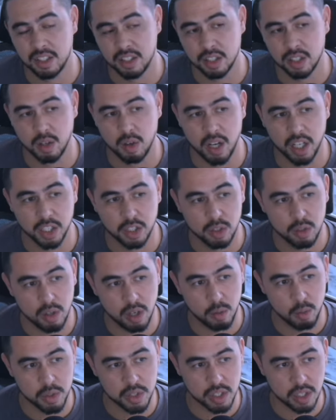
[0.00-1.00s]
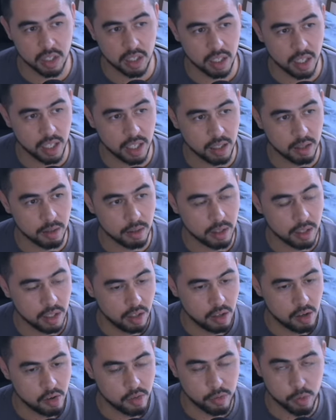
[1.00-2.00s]
You know, I knew I wasn't in
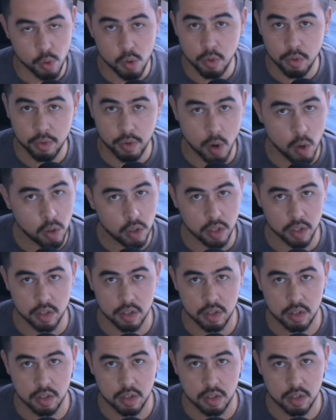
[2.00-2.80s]
full focus.